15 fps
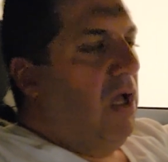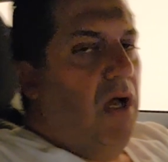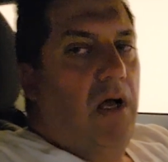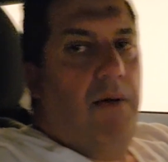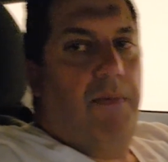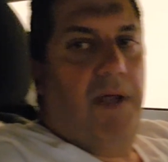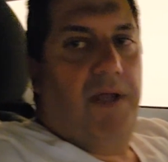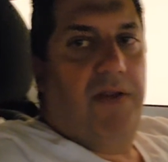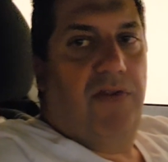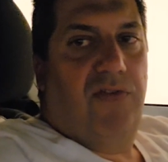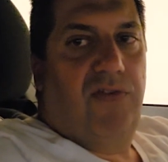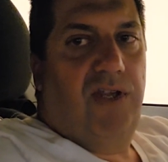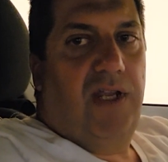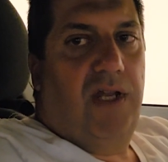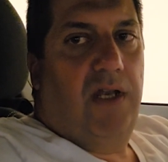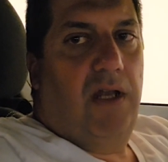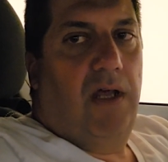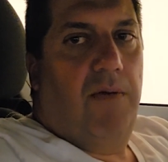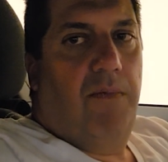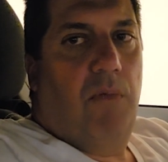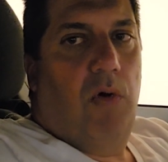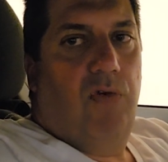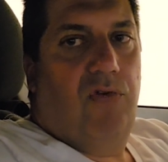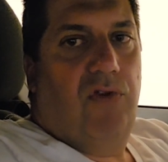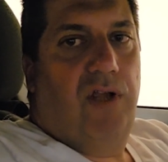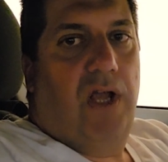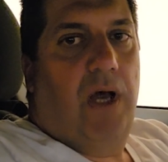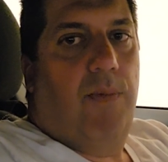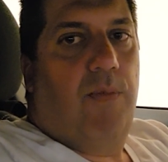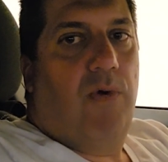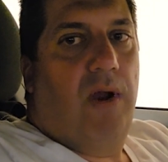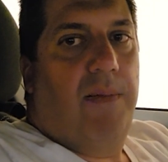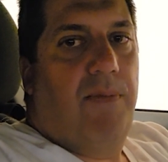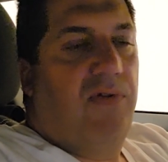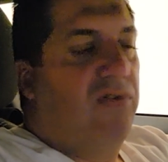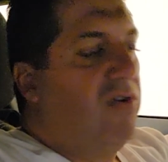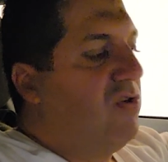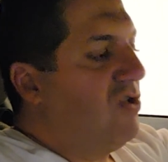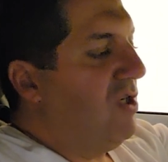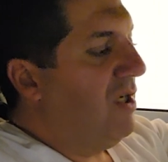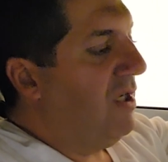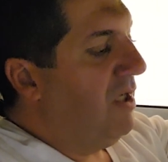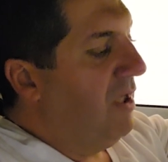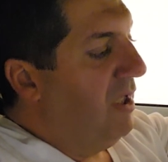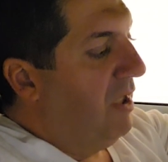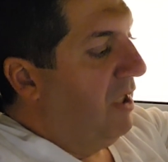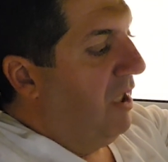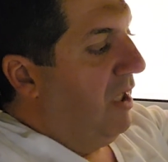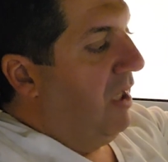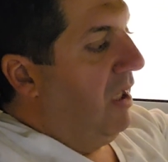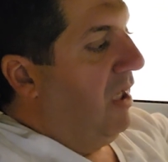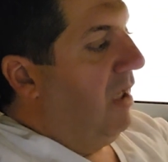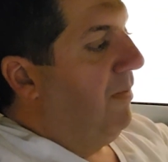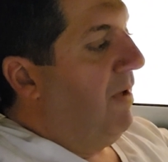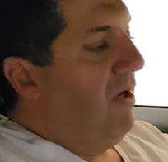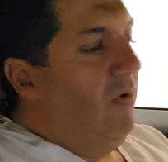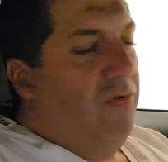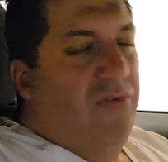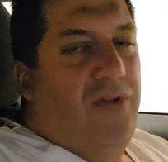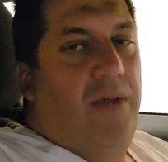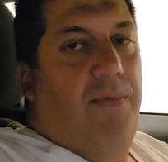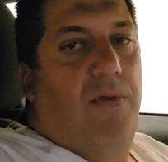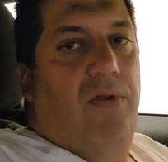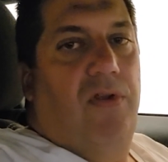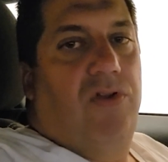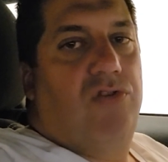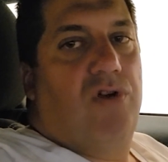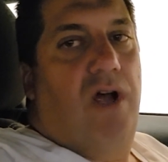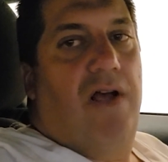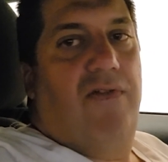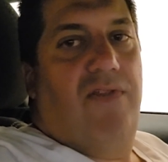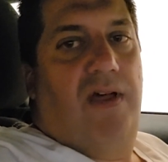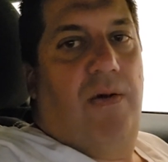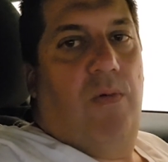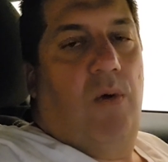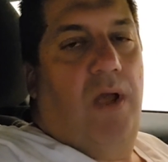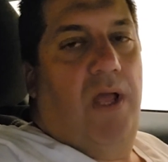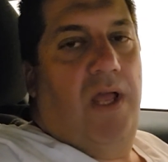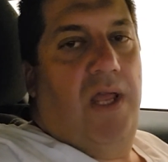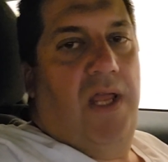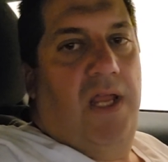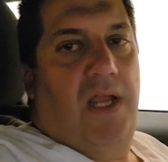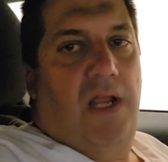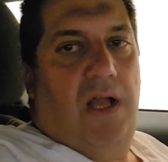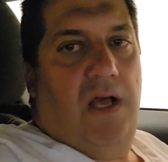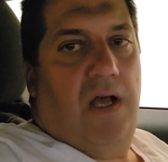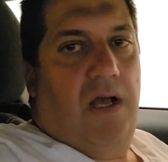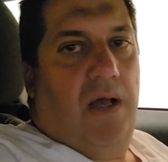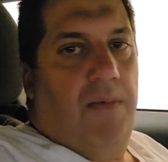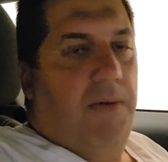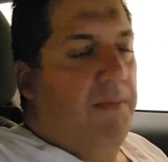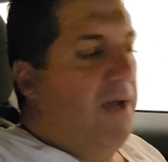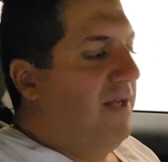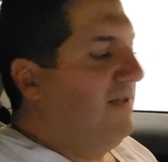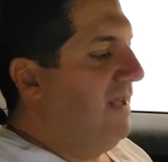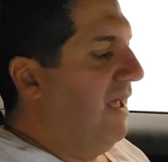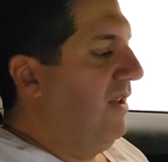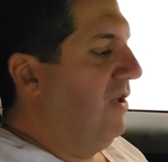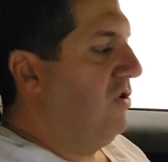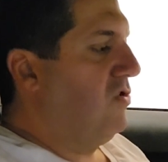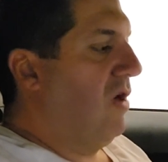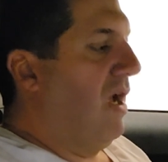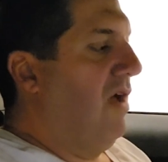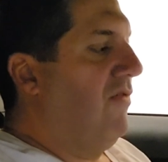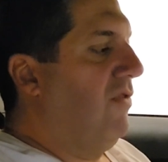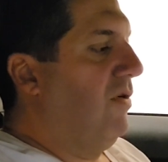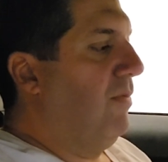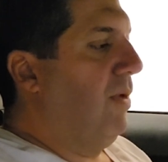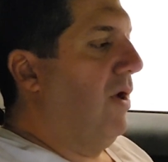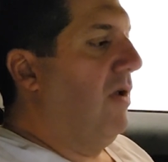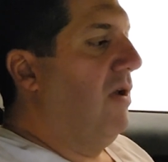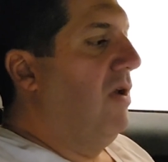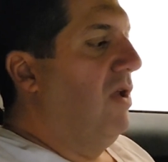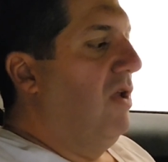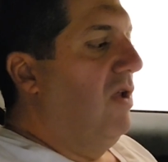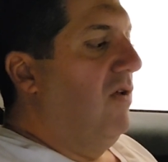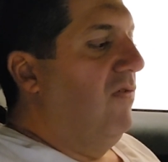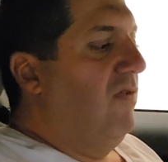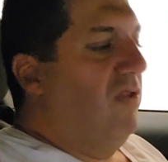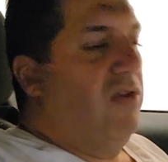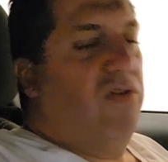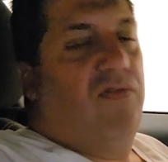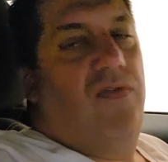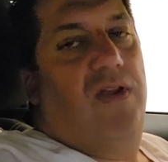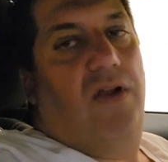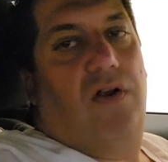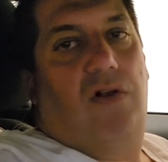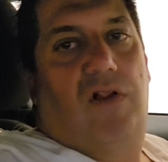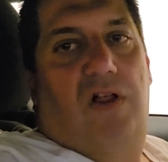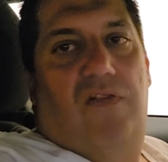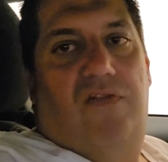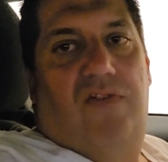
and the seat in a mostly upright position. I don't typically drive that way in my daily driver, but for this vehicle I